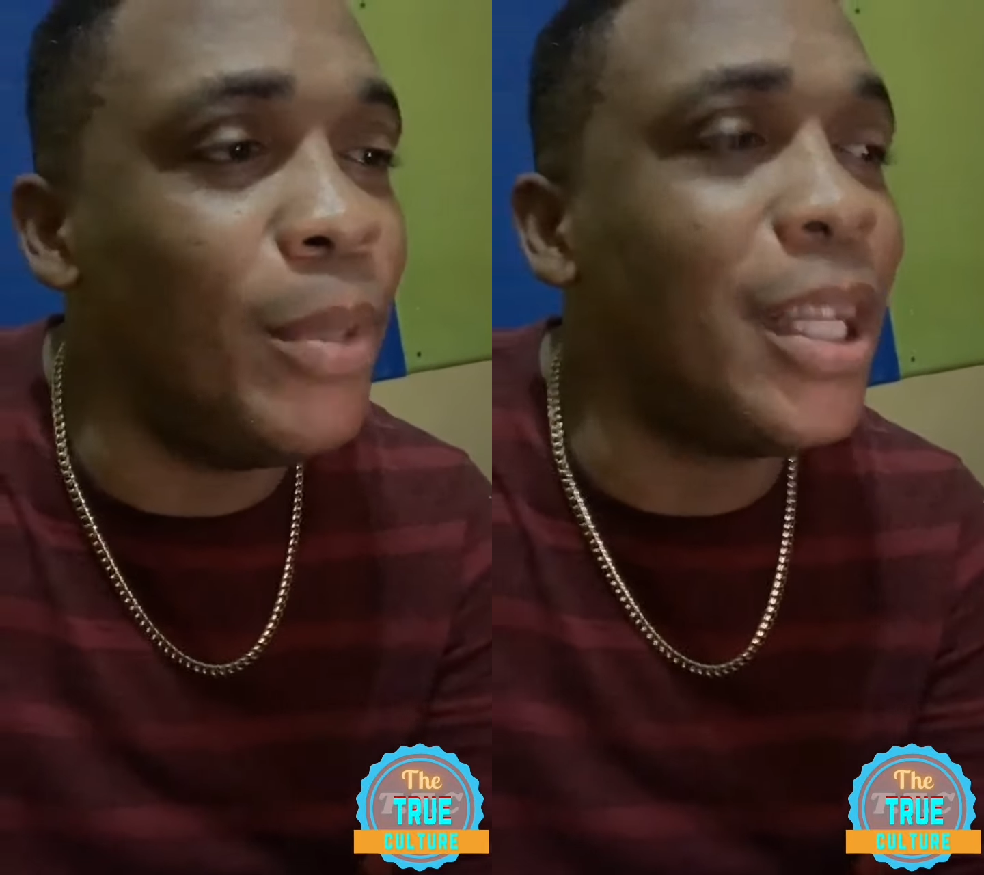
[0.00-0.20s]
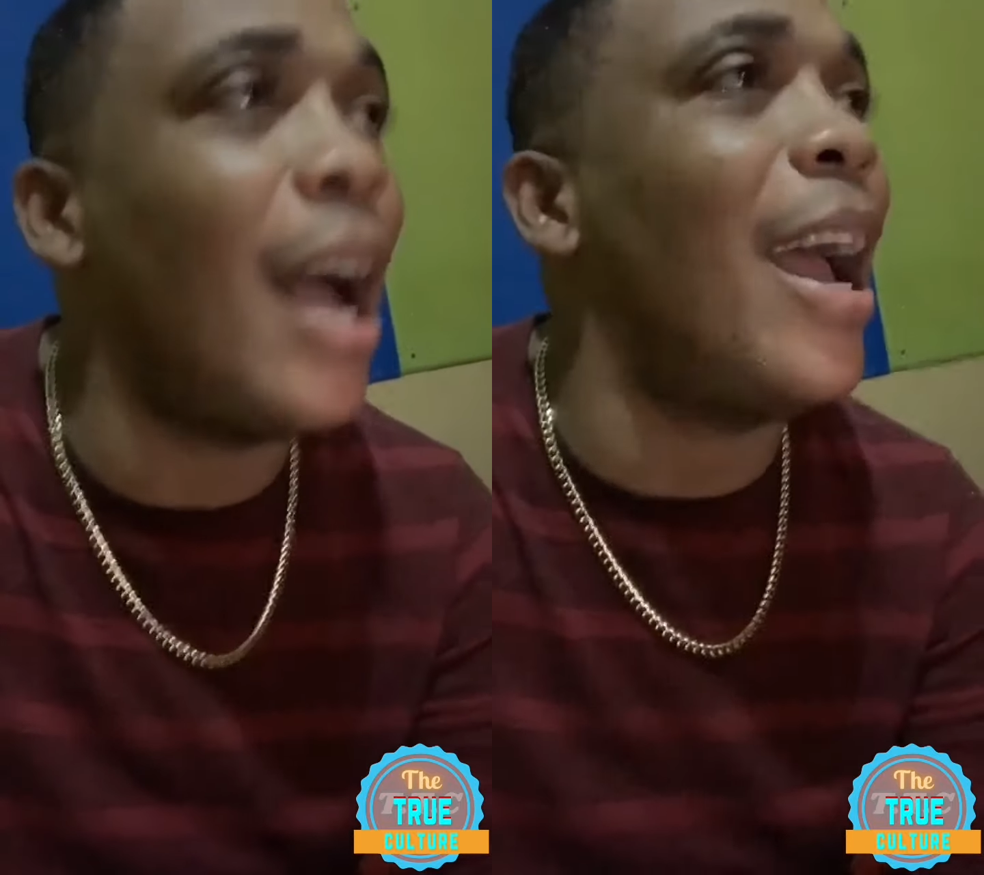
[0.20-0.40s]
Me
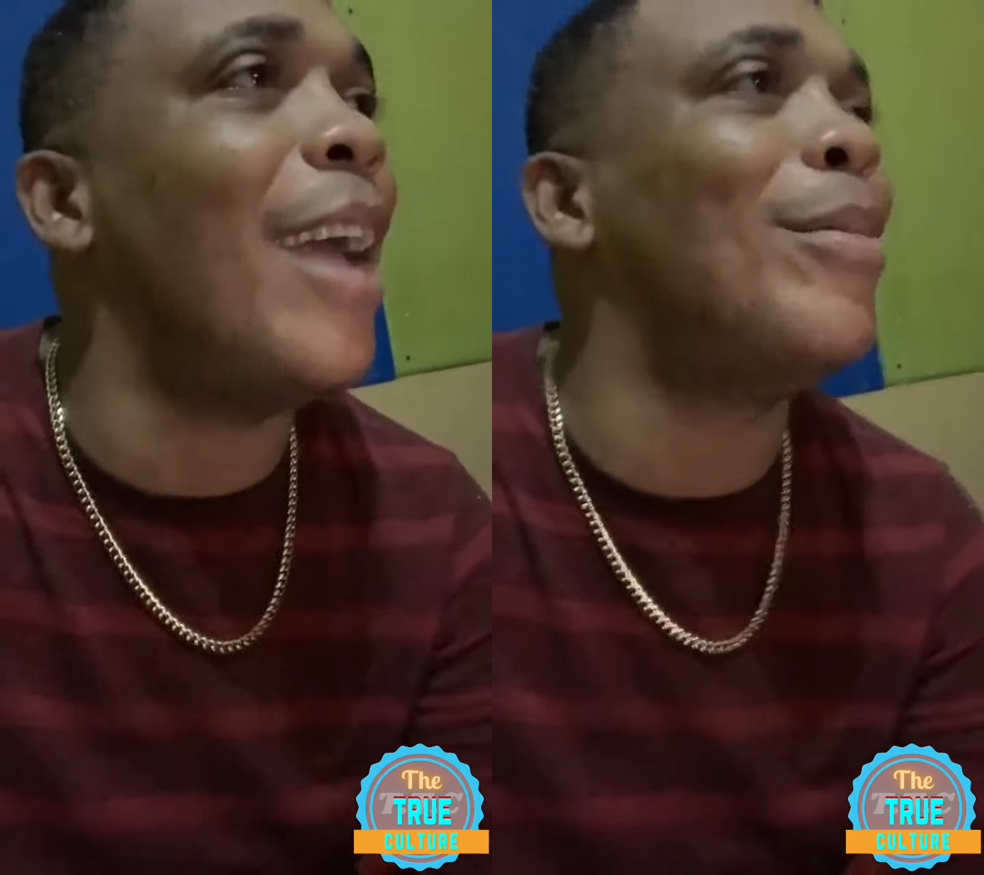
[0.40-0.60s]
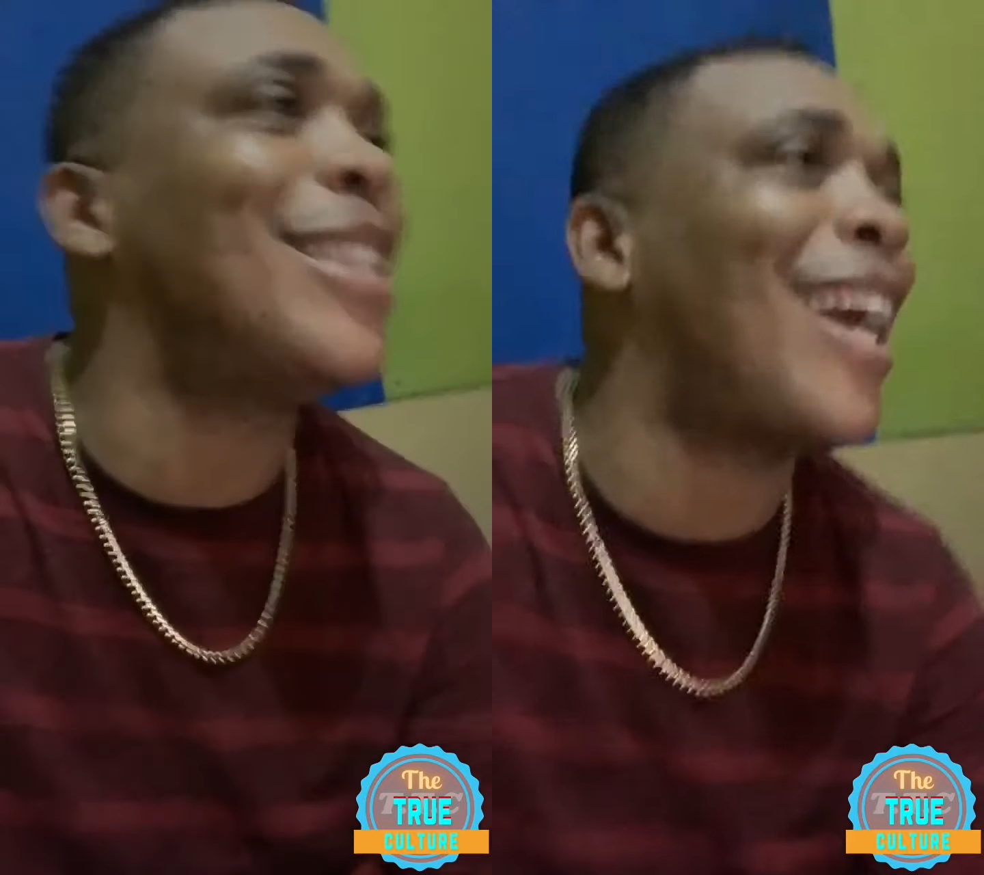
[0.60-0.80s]
think I, hey,
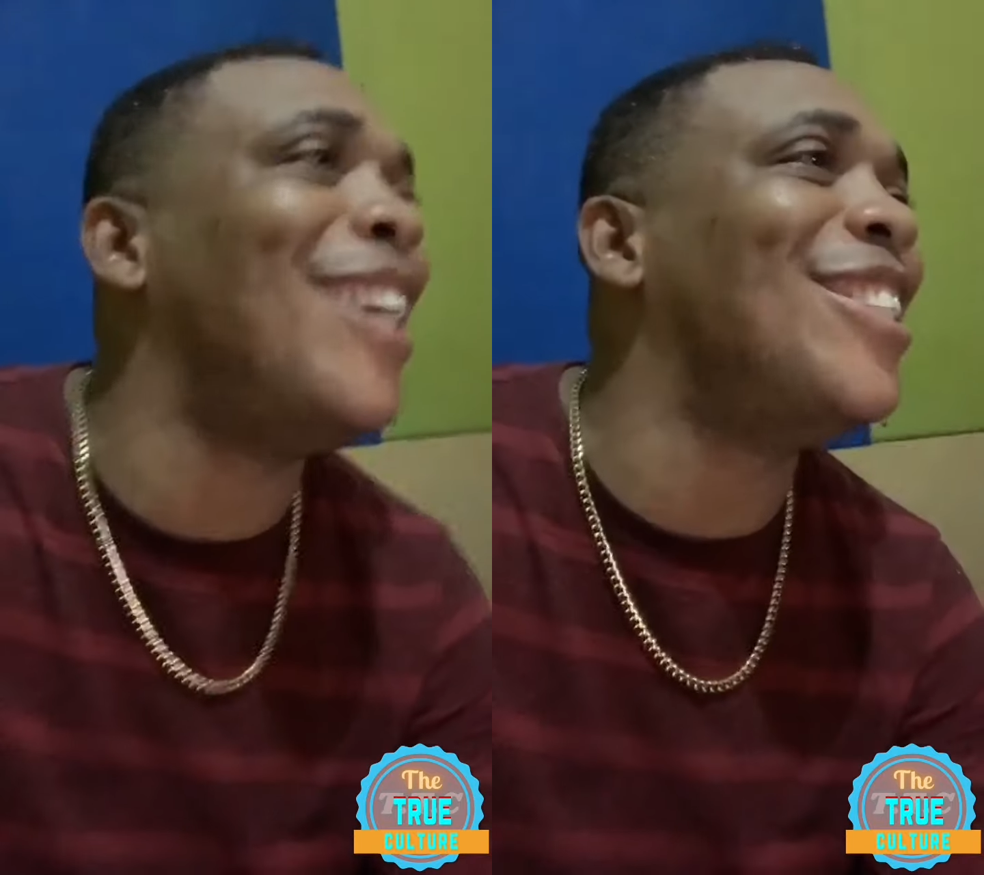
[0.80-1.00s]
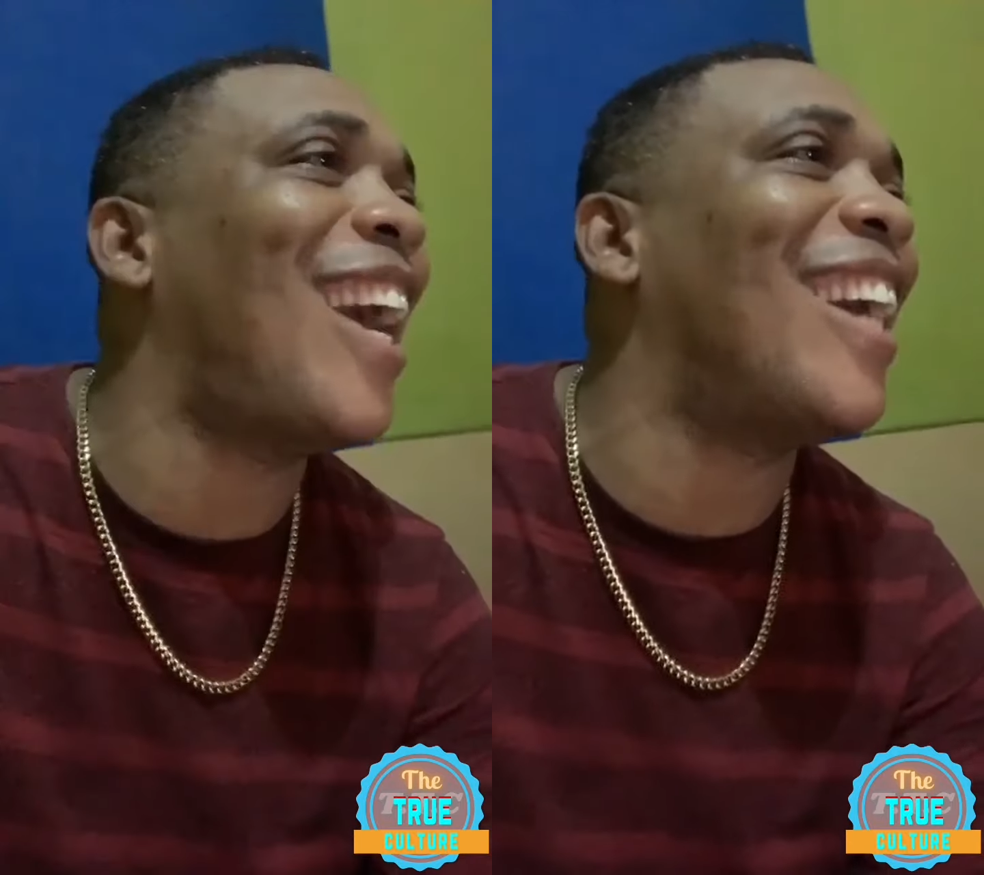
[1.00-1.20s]
me think I,
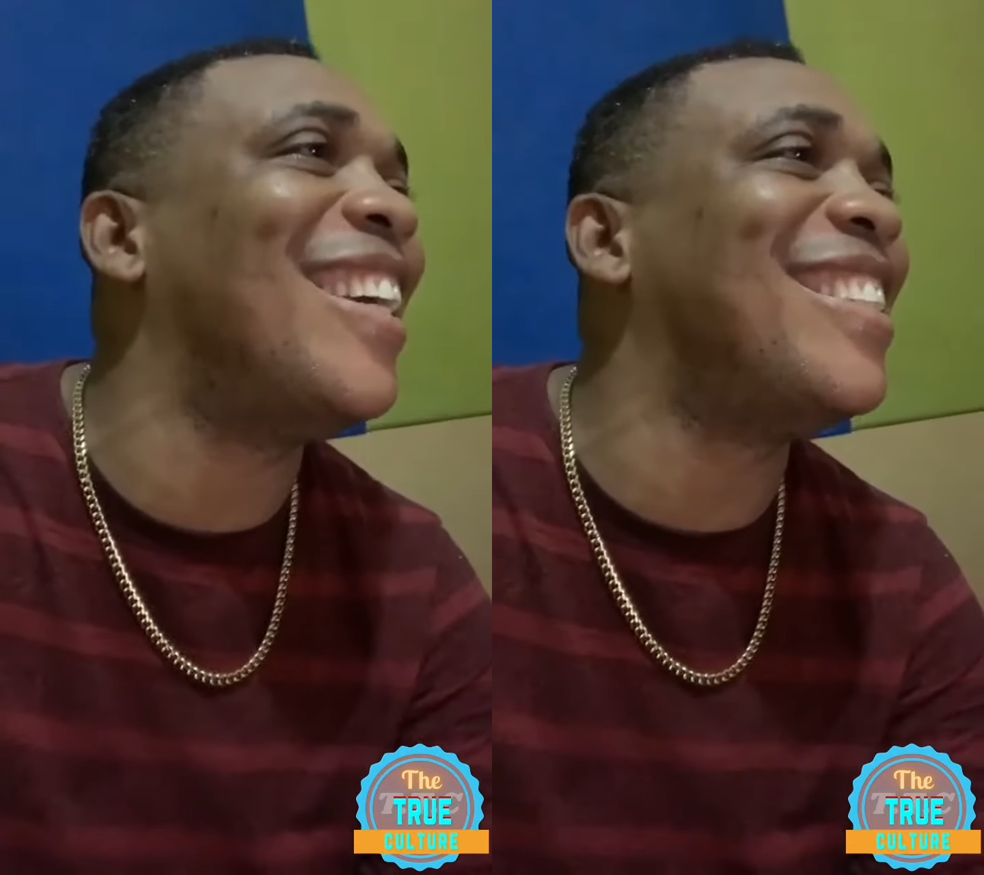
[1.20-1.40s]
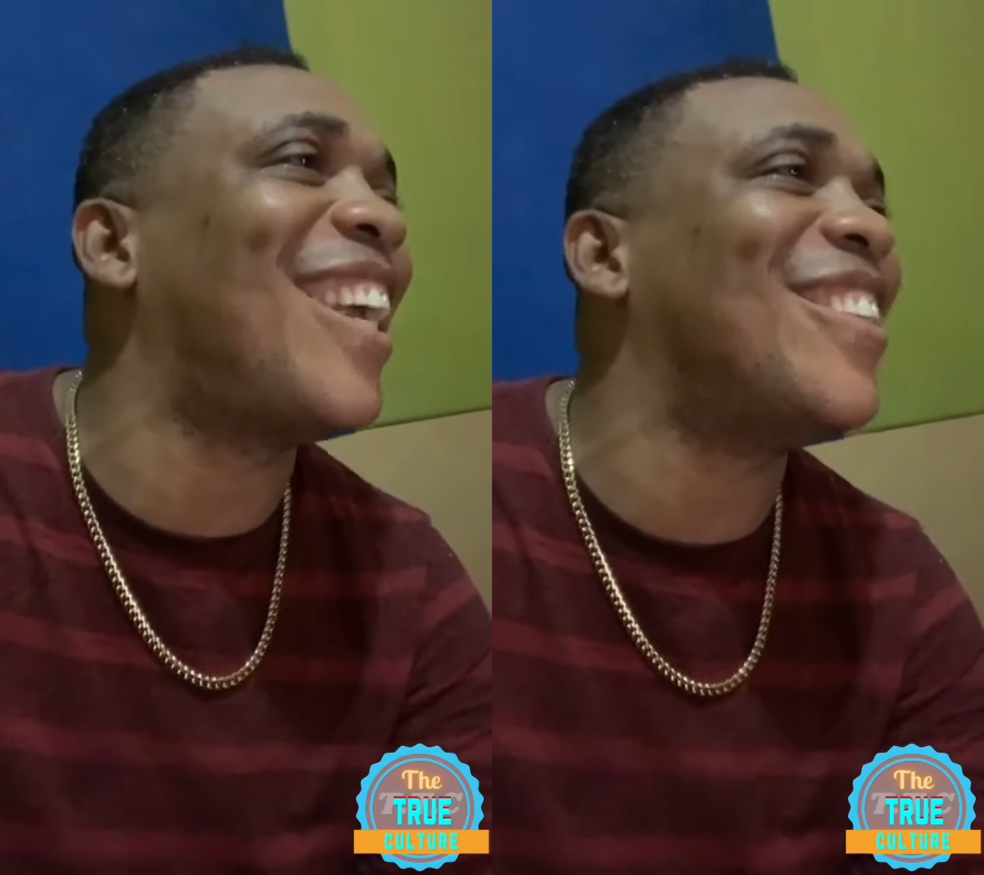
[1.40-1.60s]
I, I, I, I,
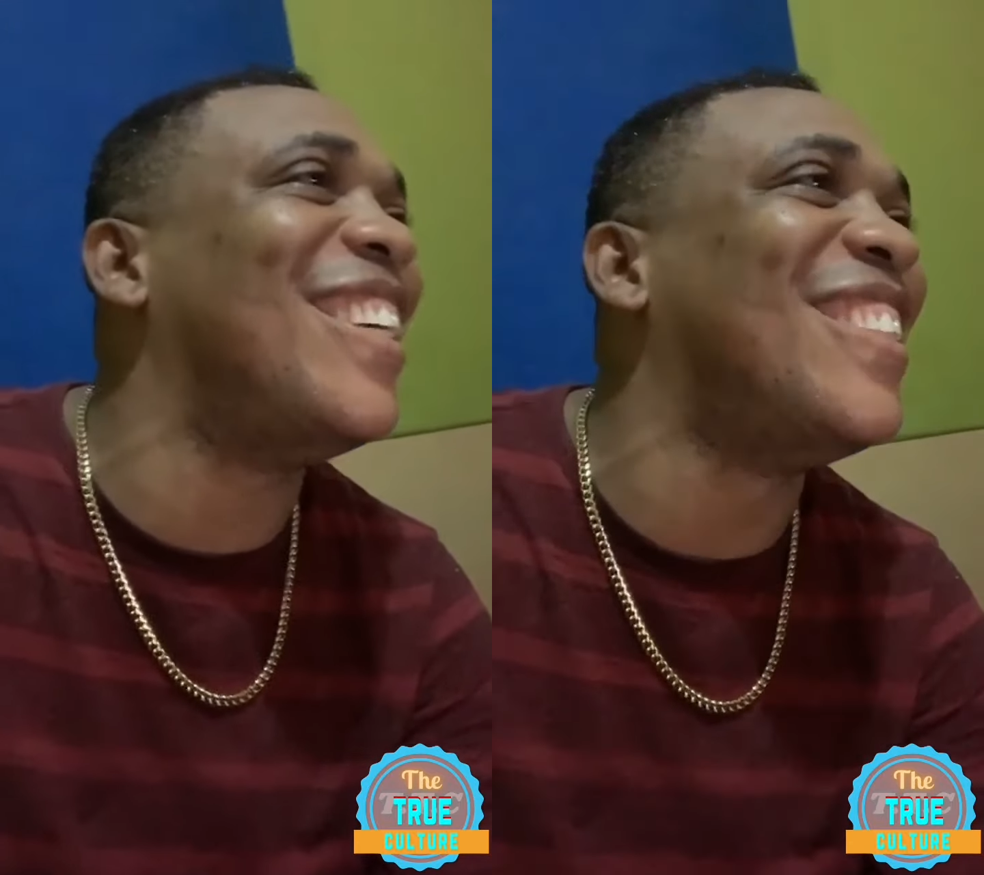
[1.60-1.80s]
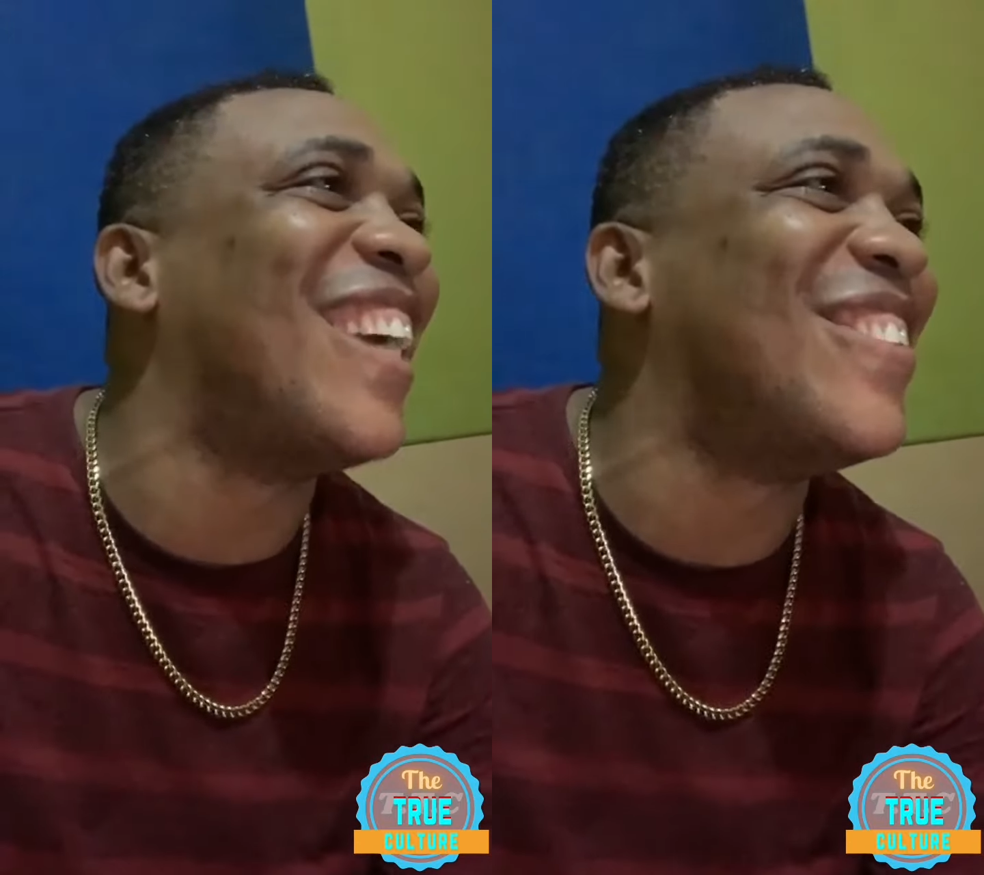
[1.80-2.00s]
I, I, I,
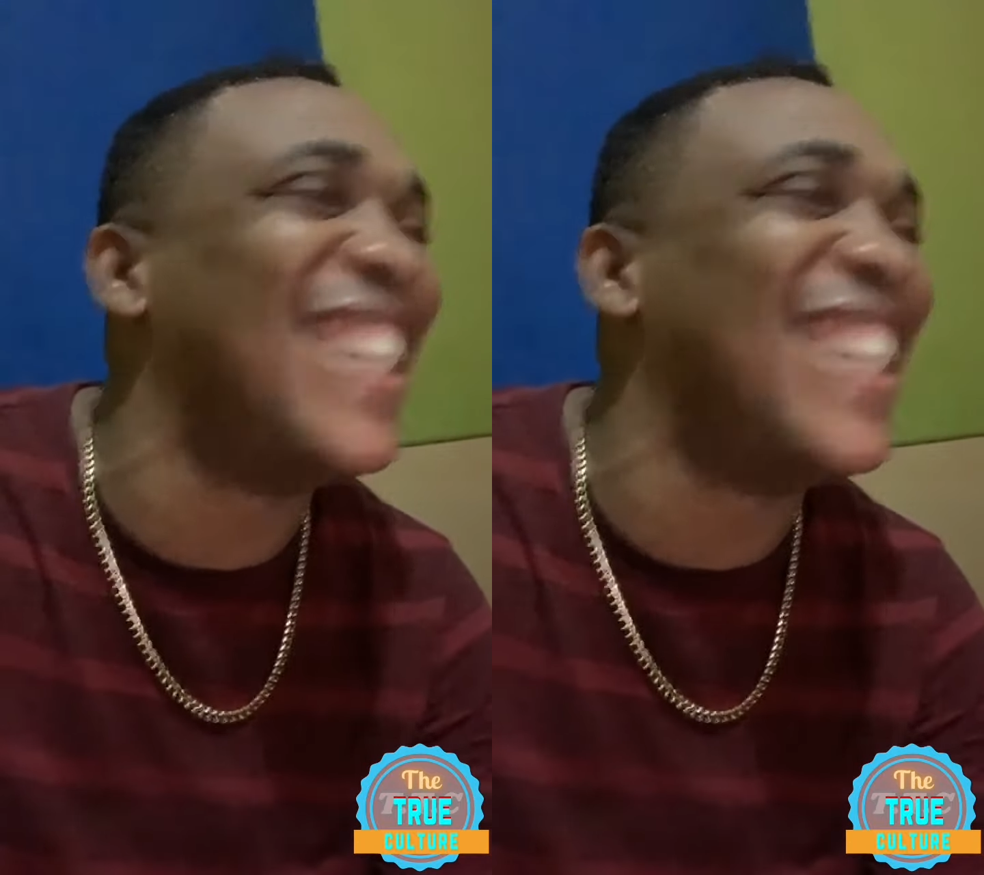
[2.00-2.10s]
I,